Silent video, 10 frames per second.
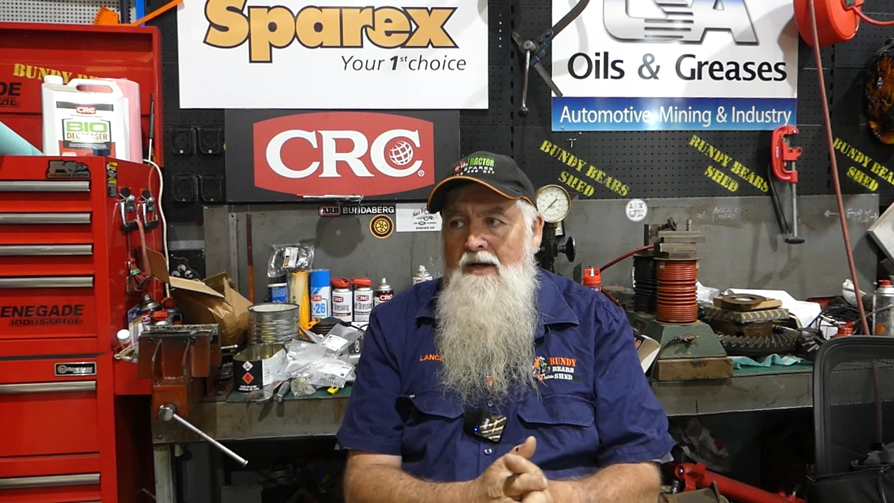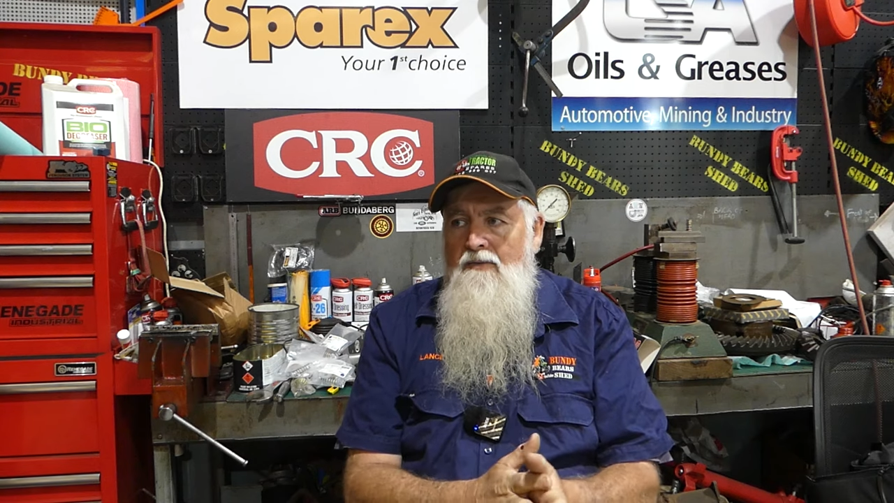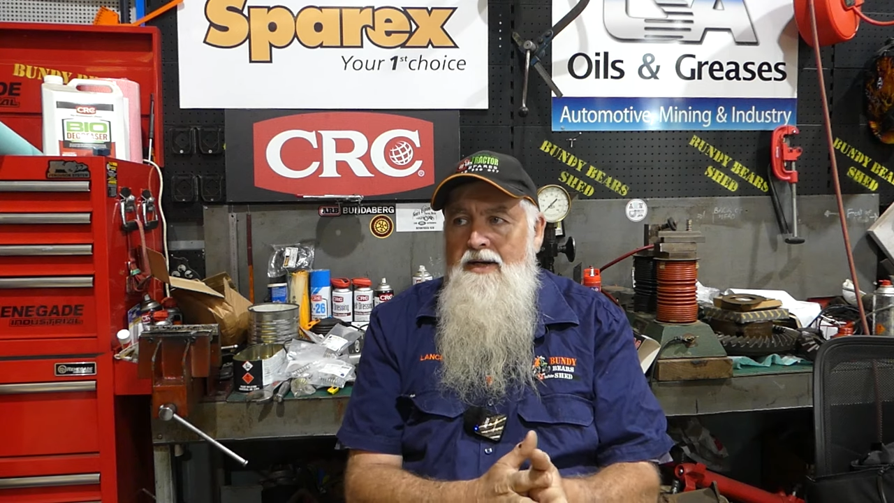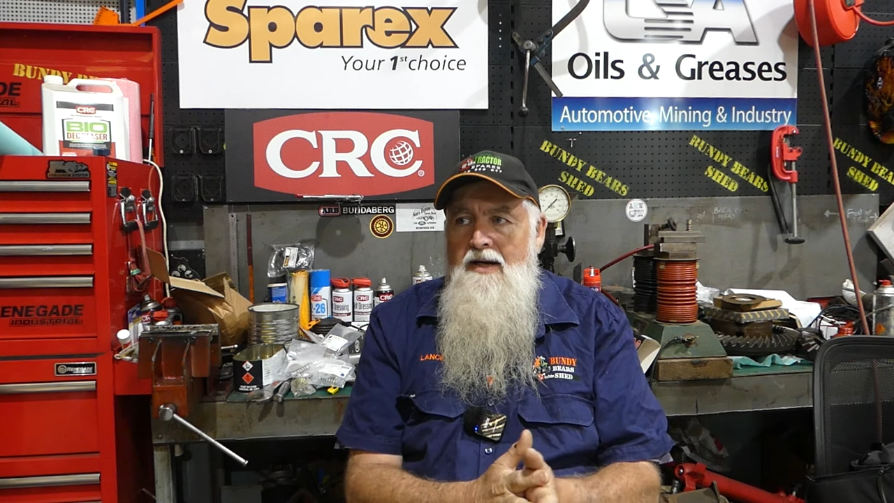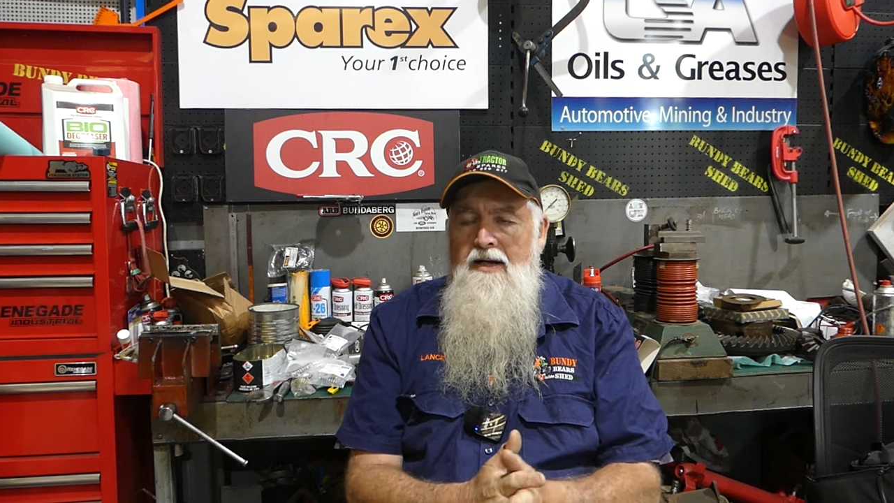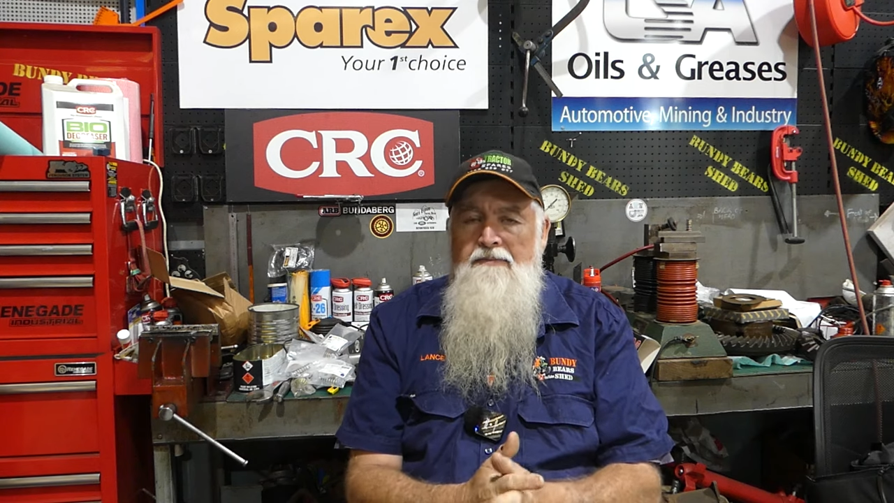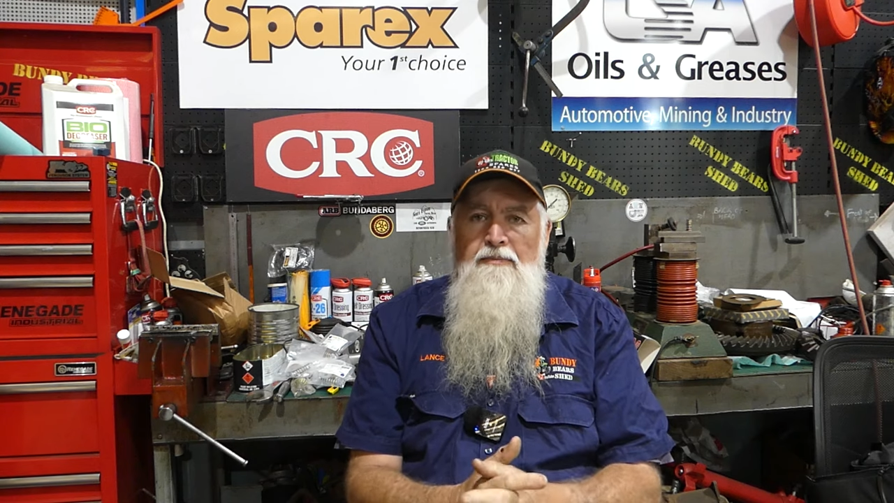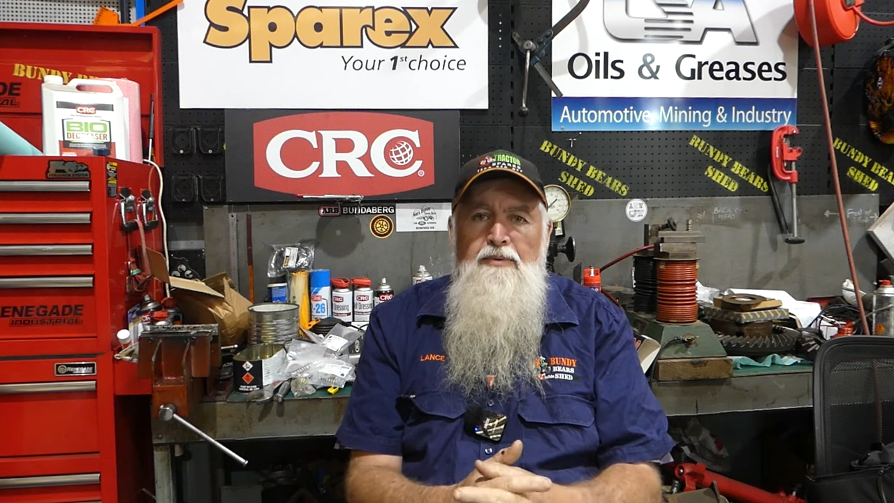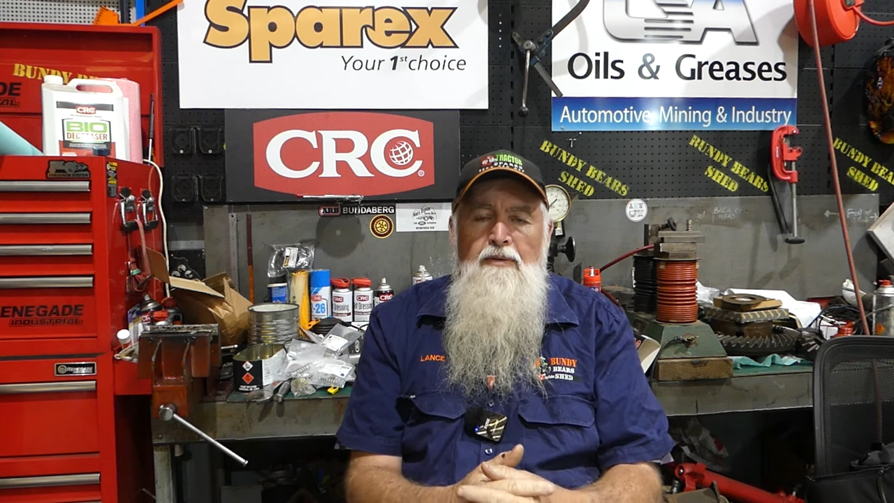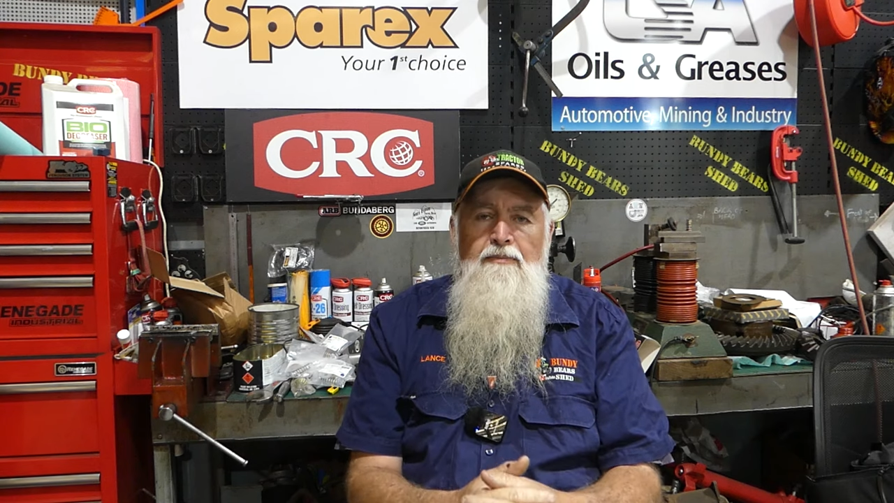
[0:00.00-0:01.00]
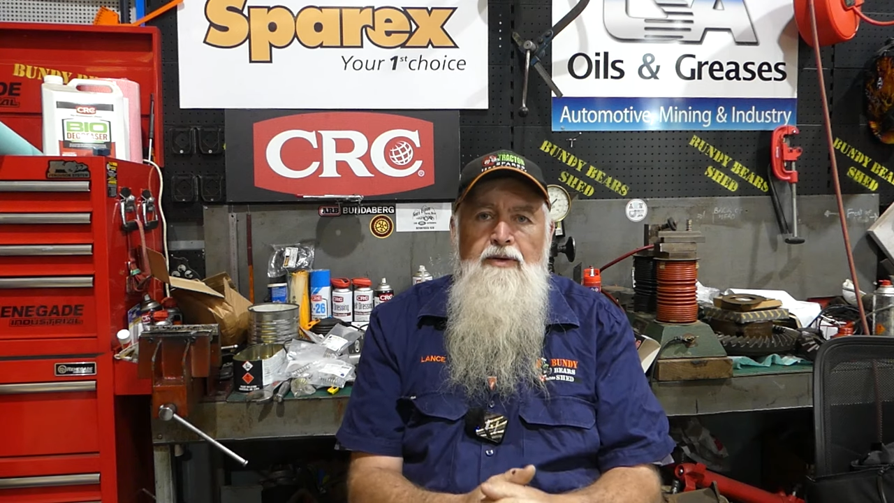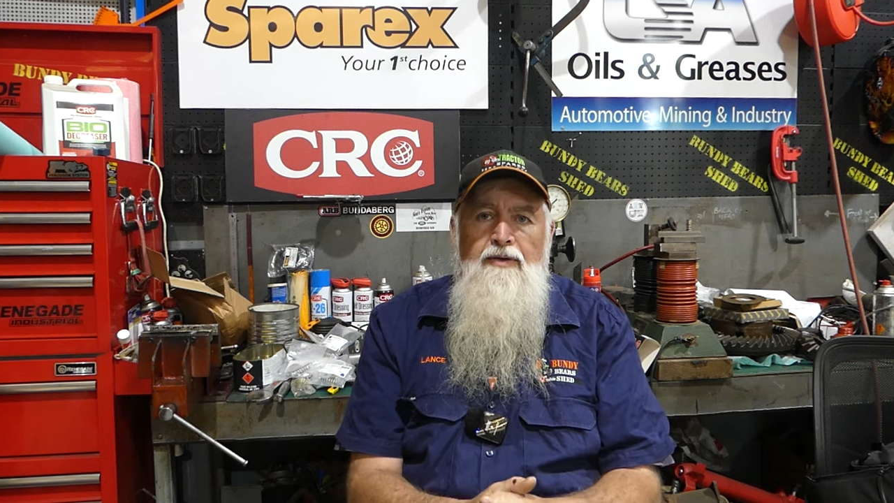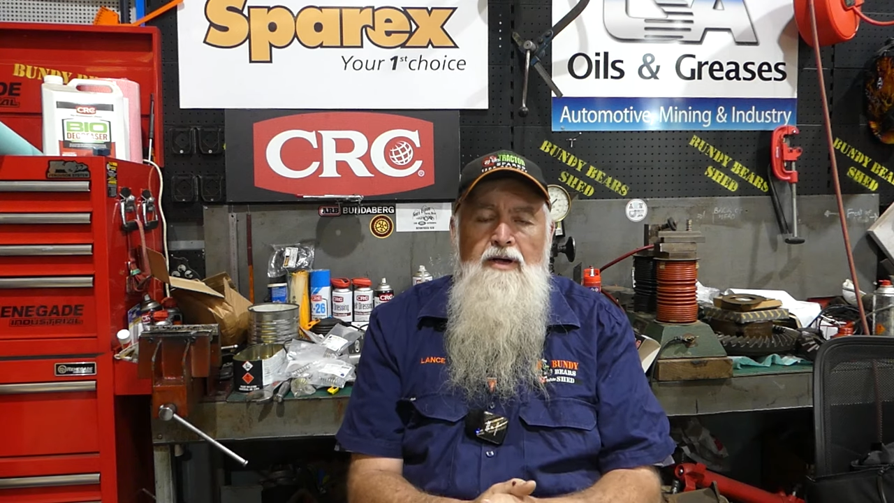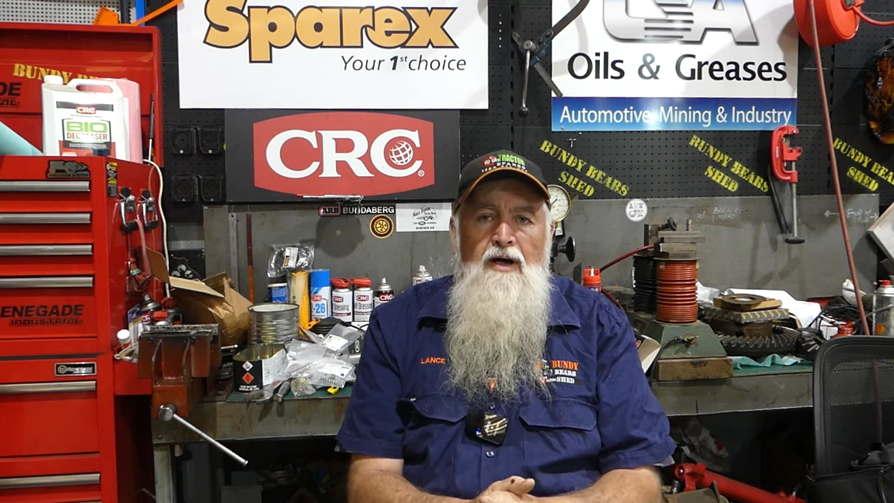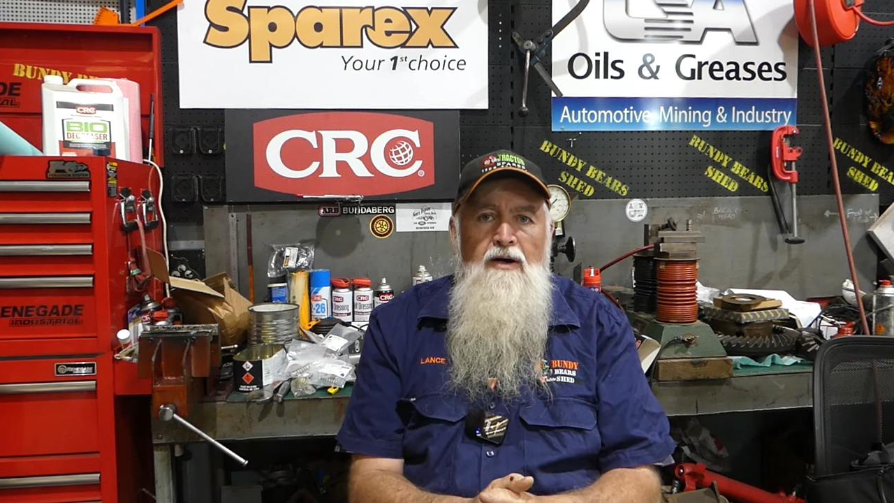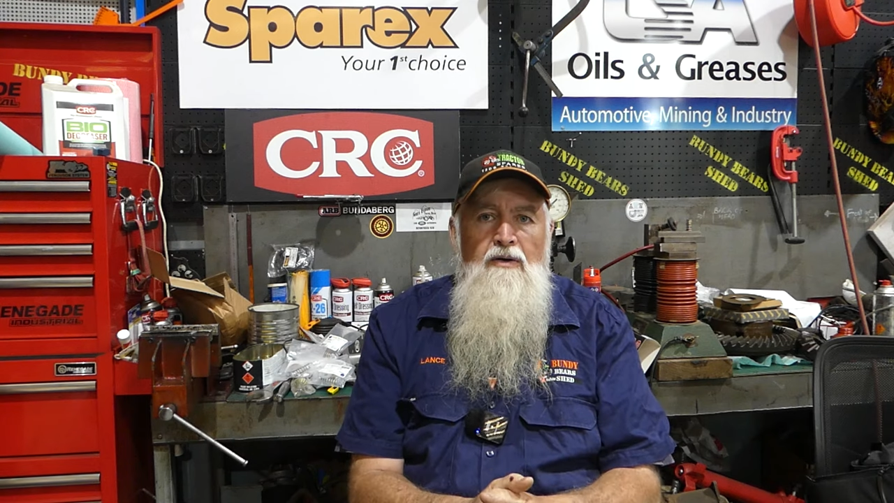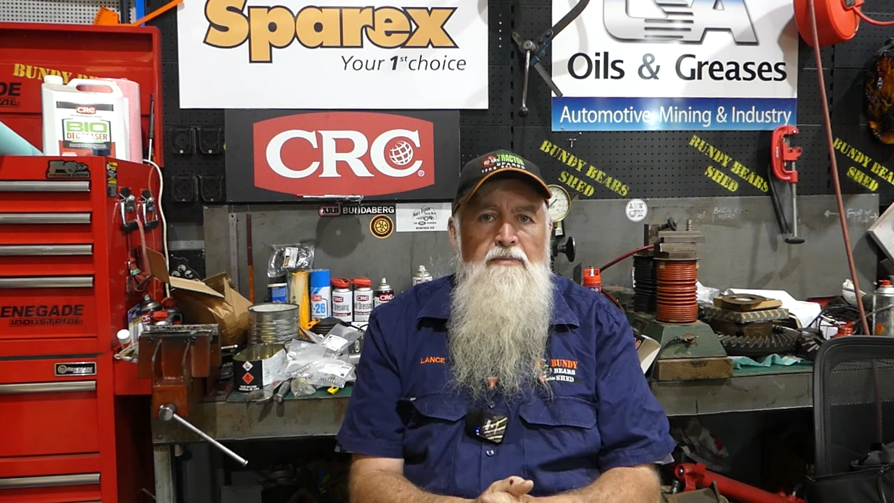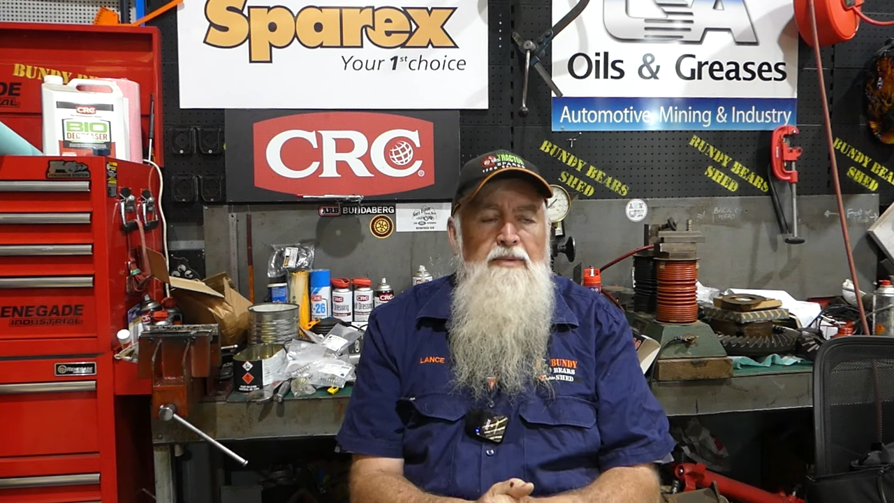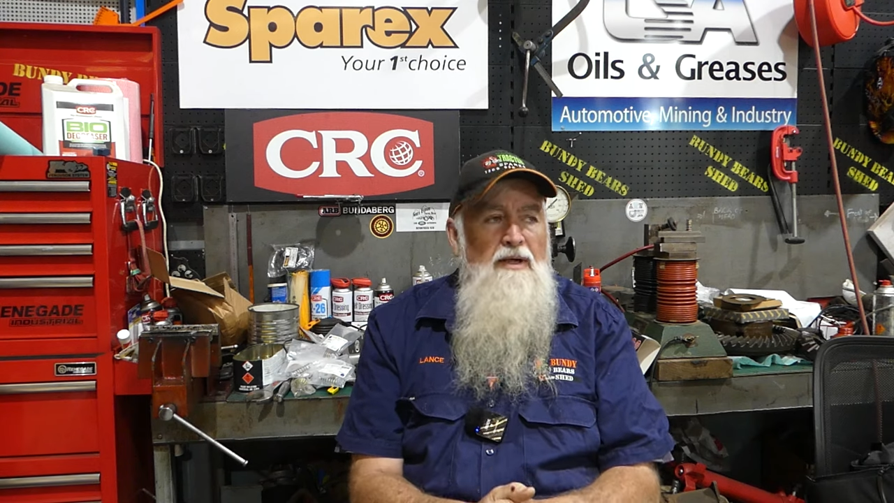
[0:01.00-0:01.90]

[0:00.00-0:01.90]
we don't have the problem with the cold,